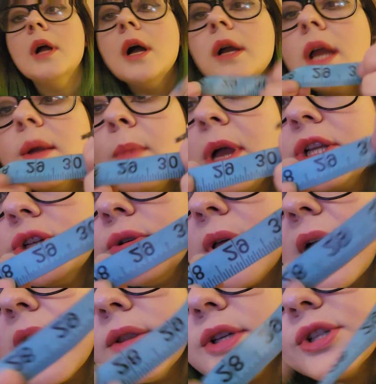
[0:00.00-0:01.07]
Okay, measure
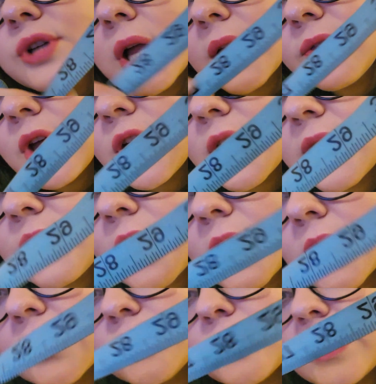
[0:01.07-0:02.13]
that. That's okay. thirty,
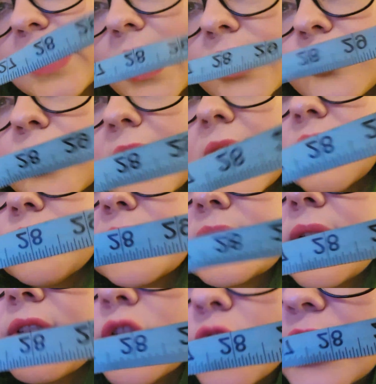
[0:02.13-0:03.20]
thirty, twenty-nine, twenty-eight,
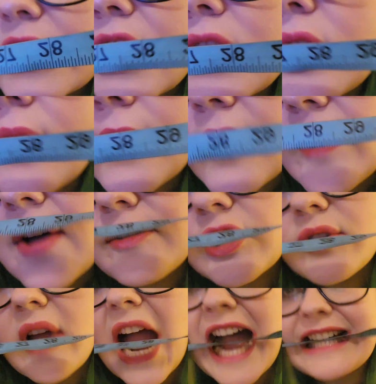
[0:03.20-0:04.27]
twenty-seven.
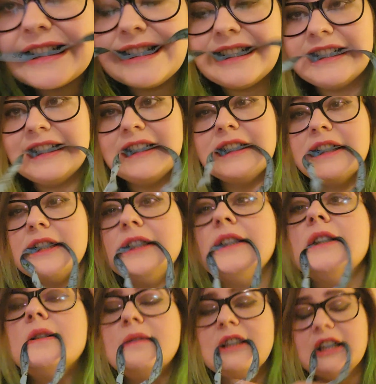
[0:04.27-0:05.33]
Uh-huh. And
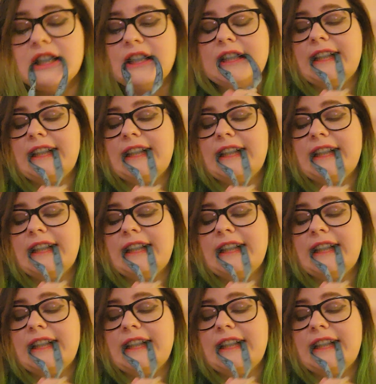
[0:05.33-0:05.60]
then we're just going